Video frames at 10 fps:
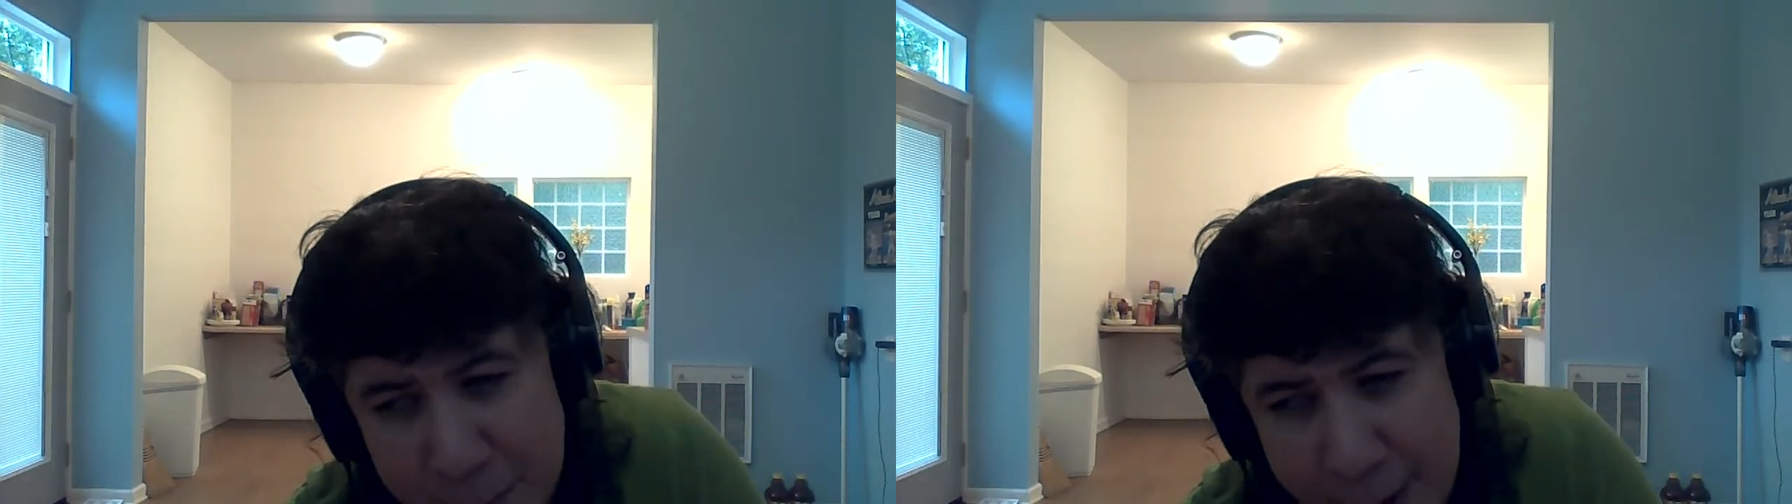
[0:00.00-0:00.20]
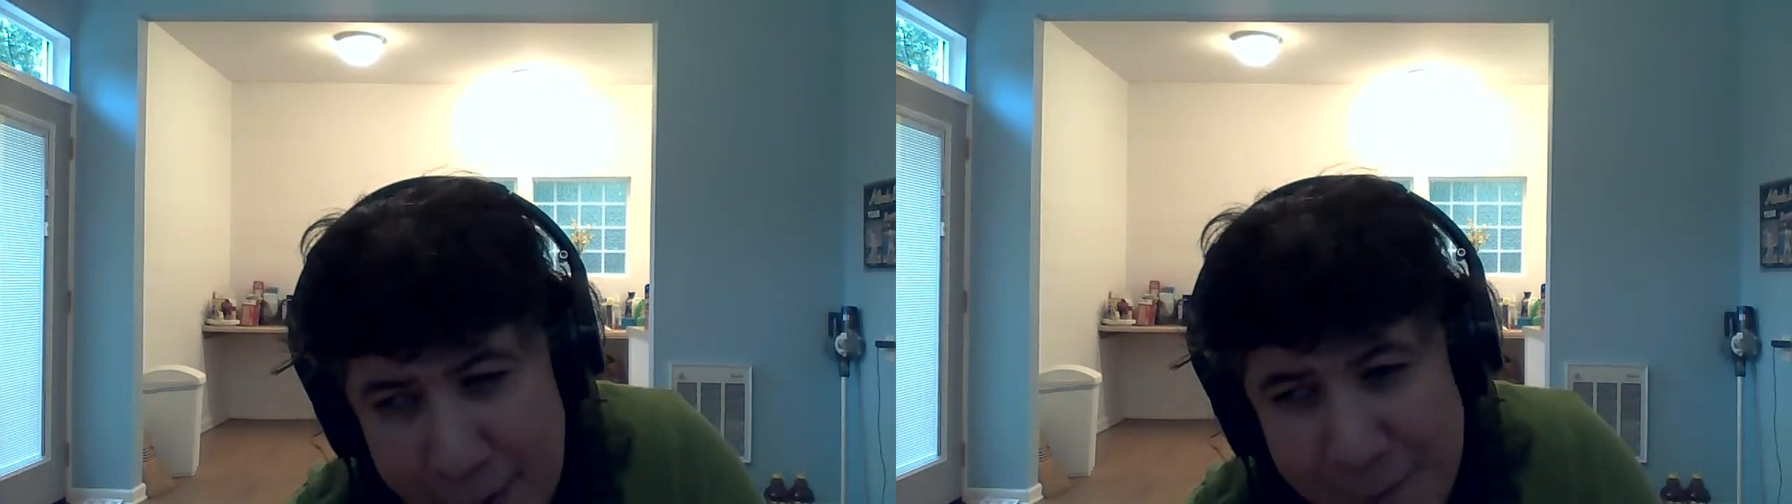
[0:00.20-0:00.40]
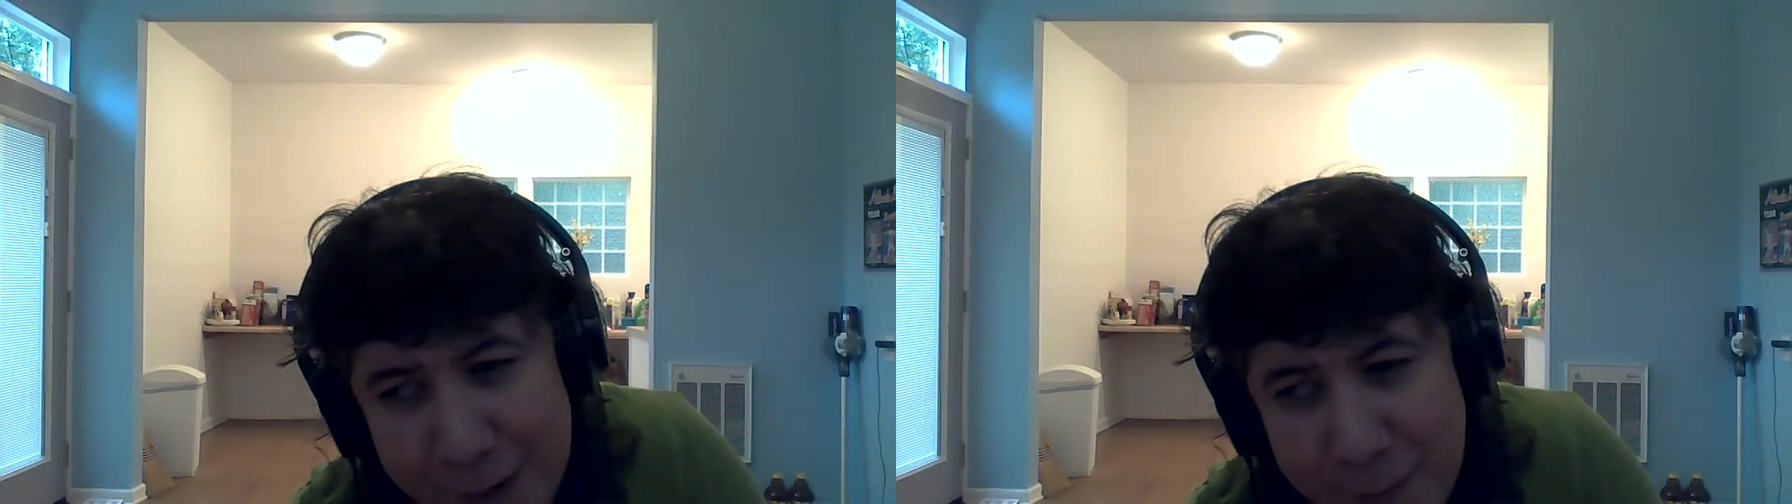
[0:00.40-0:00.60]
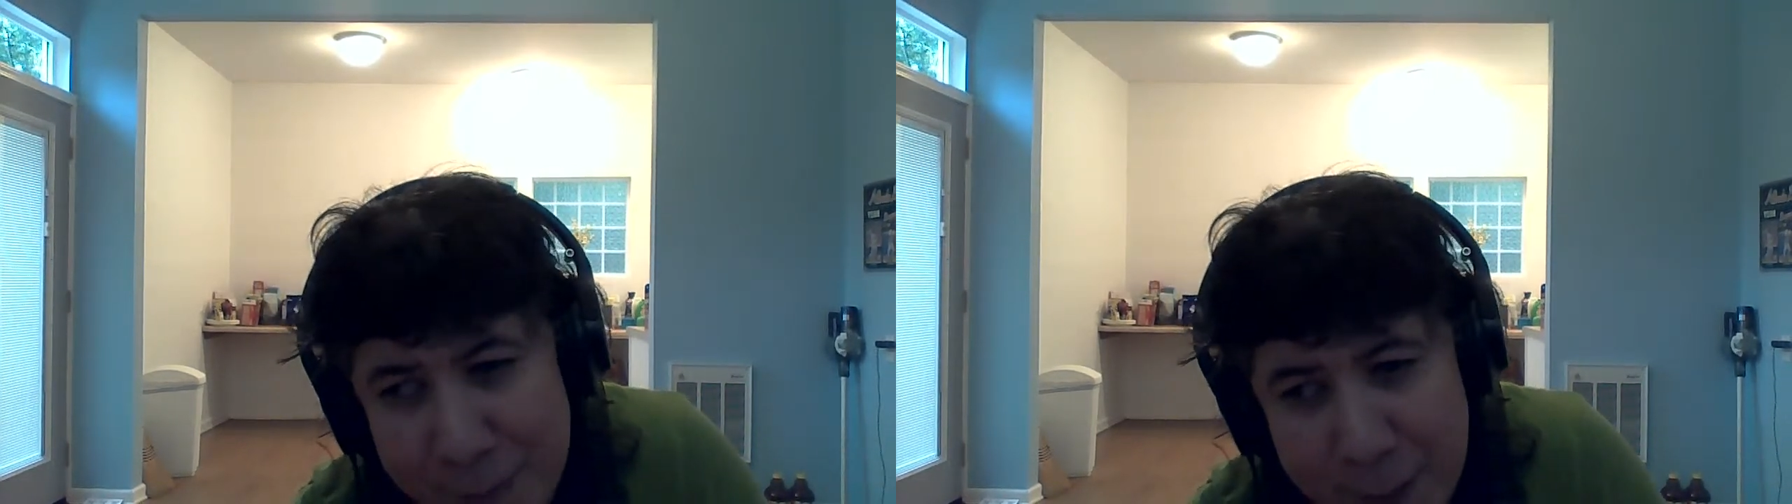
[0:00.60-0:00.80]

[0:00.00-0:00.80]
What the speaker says: by what